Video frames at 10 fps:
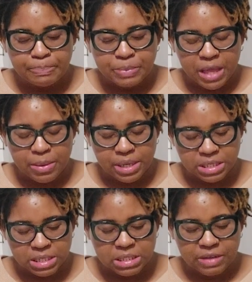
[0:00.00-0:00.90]
and the
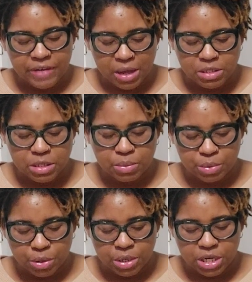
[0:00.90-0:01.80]
residents of Alton
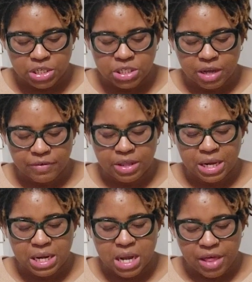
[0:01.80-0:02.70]
Road each discover
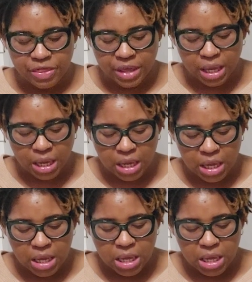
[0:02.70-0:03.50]
that nothing